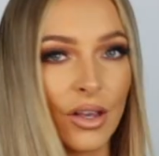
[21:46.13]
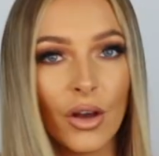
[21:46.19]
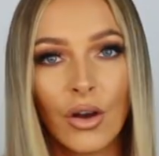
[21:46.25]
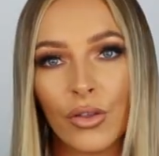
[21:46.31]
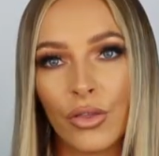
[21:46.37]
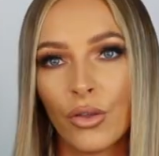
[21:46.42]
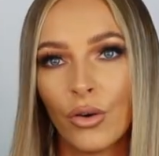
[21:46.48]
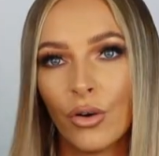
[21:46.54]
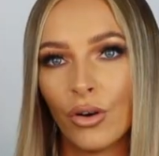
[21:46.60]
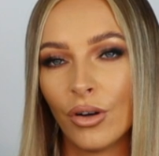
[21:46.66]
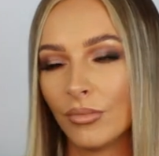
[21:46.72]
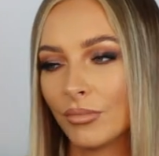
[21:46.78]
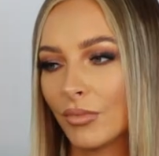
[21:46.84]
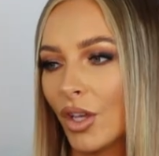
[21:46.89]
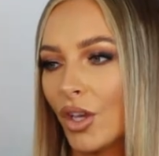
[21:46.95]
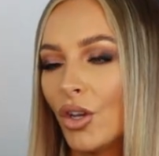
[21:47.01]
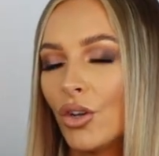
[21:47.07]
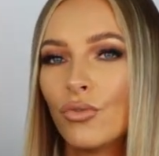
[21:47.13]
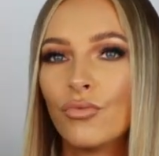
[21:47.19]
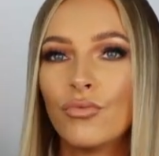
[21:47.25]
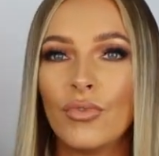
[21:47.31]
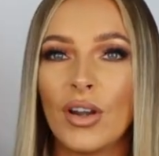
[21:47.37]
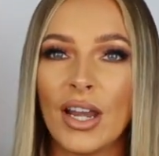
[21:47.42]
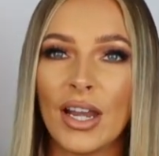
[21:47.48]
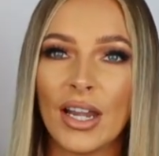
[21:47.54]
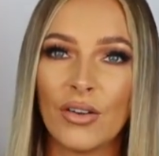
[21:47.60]
I thought,
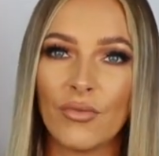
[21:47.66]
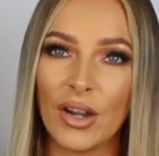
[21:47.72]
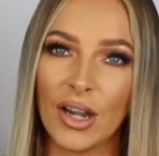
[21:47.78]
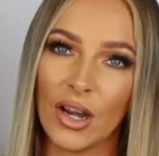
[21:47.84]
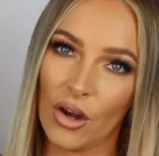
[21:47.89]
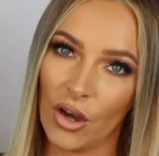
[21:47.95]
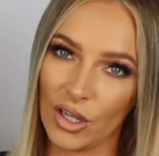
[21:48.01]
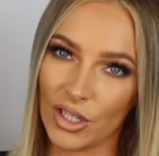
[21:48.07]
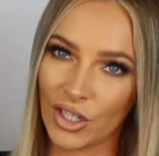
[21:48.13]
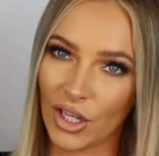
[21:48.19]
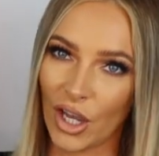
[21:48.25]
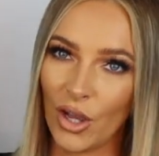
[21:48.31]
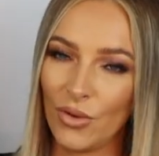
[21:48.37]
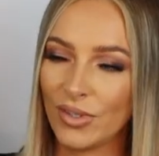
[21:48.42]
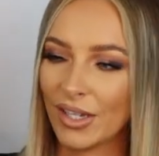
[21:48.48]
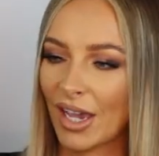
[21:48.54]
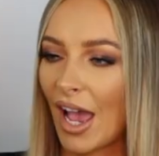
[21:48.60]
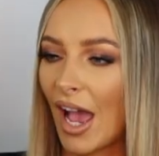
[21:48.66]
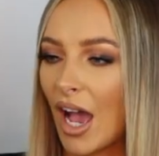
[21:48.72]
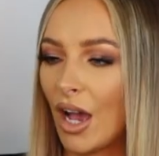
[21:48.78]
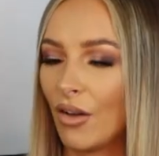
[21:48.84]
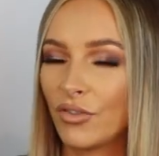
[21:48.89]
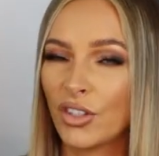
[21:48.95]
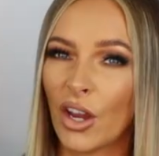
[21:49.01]
really, really nice coat to have.